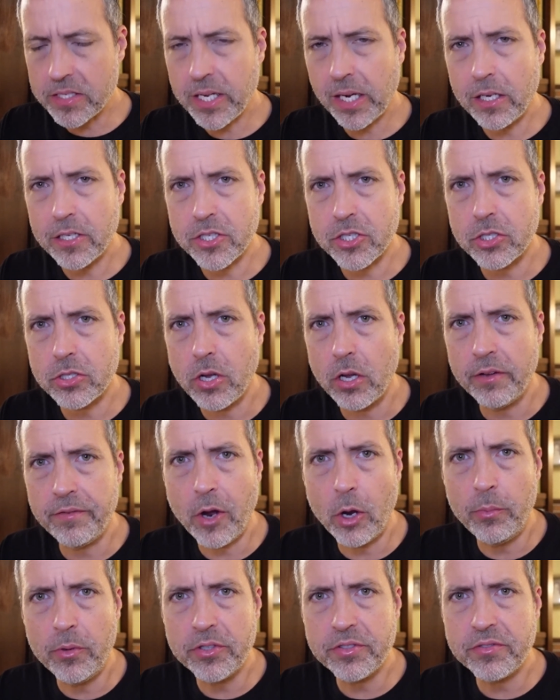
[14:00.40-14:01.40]
like it
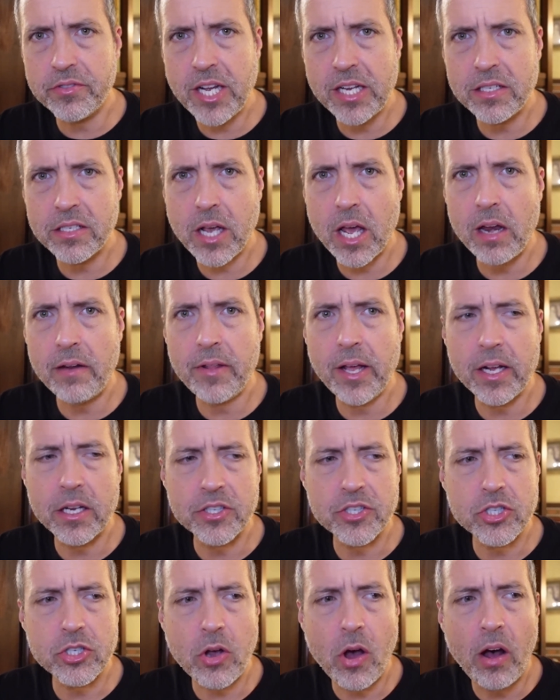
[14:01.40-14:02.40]
almost tastes kind of like a
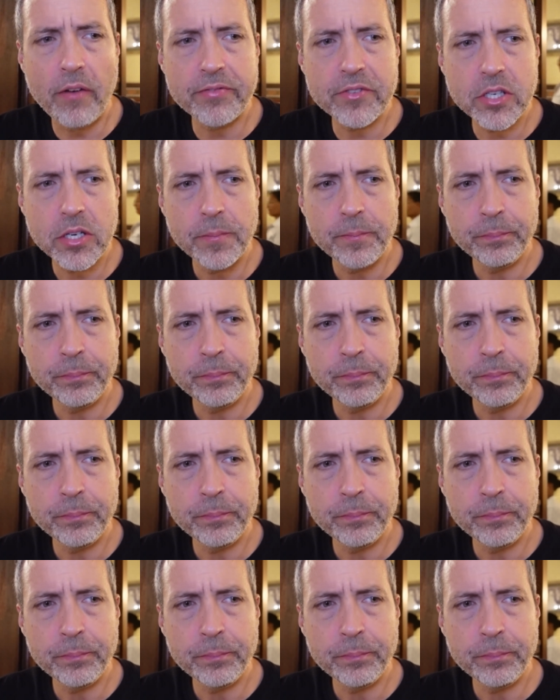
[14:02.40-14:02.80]
softer,